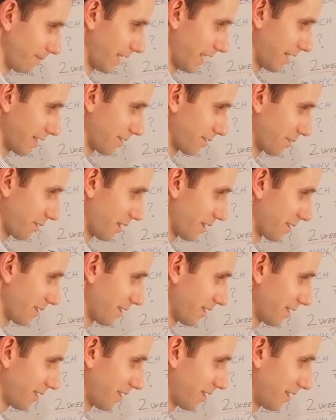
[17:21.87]
And as you can
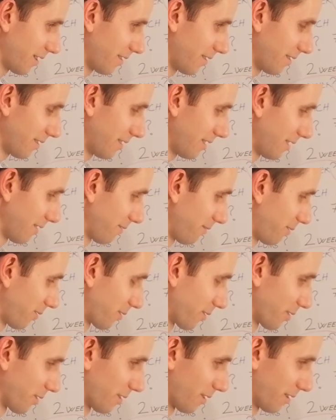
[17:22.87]
see it here,
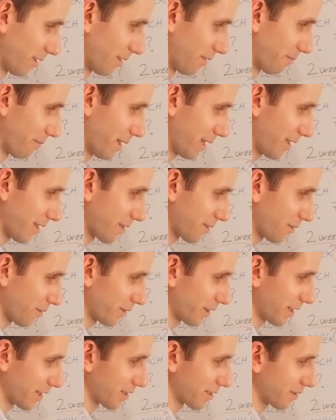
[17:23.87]
for the baking
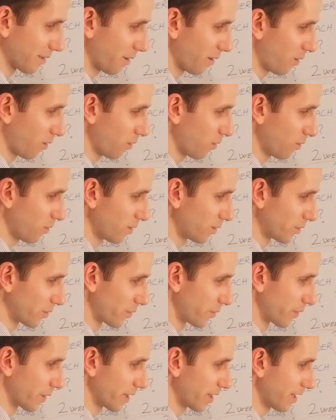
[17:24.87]
soda it's
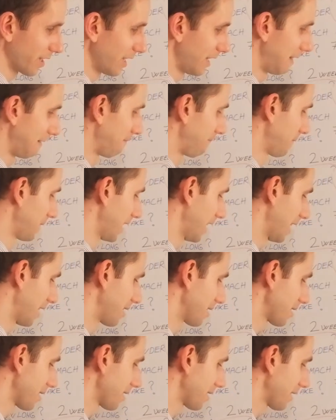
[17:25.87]
O3
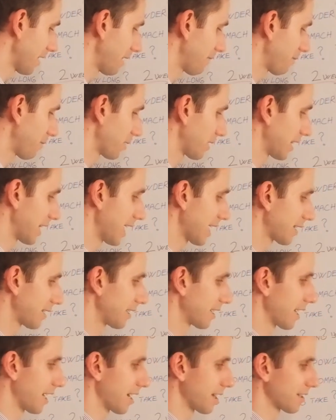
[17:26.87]
and it's the same for the
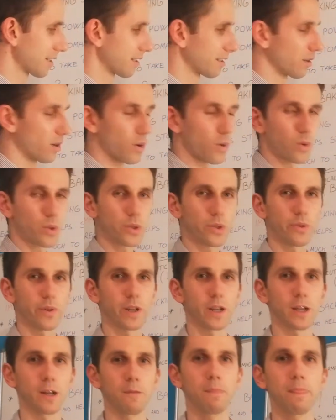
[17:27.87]
lactic acid
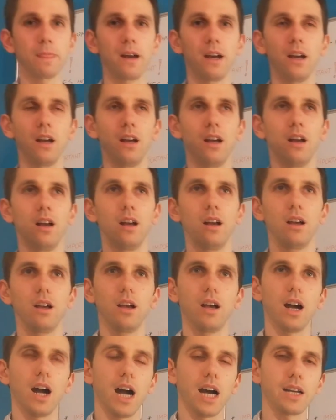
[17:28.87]
O3.
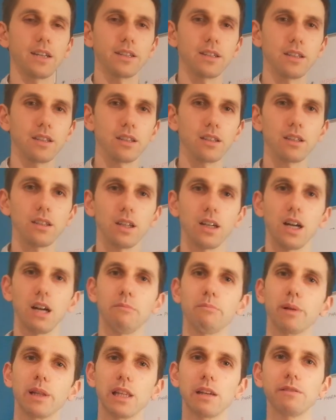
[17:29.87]
I think,
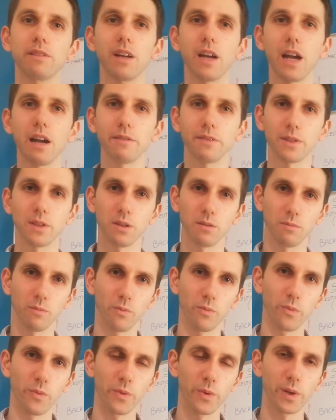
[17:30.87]
I believe they have
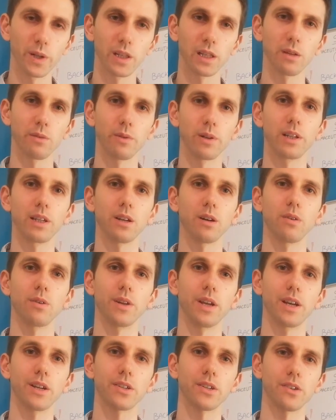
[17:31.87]
some really, really
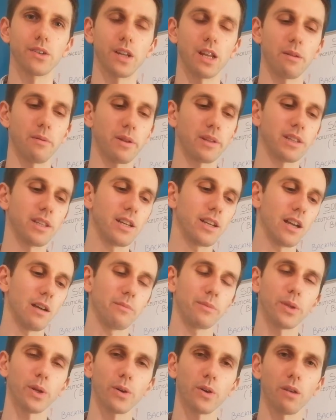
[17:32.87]
connection. Now I think
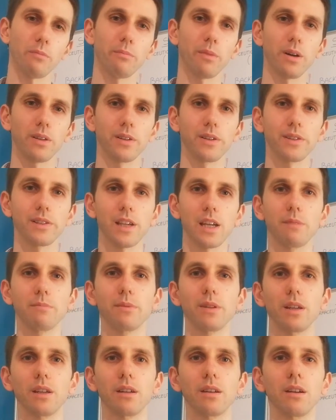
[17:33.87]
I'm talking about the
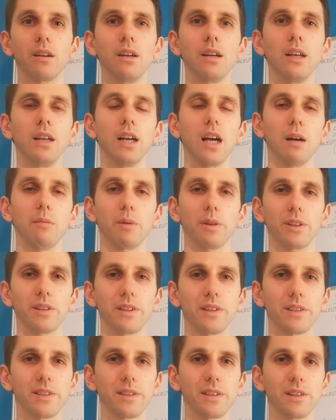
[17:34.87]
same thing, about the
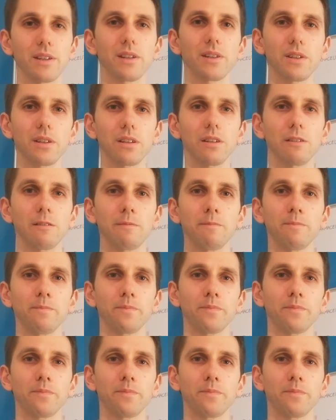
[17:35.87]
acidity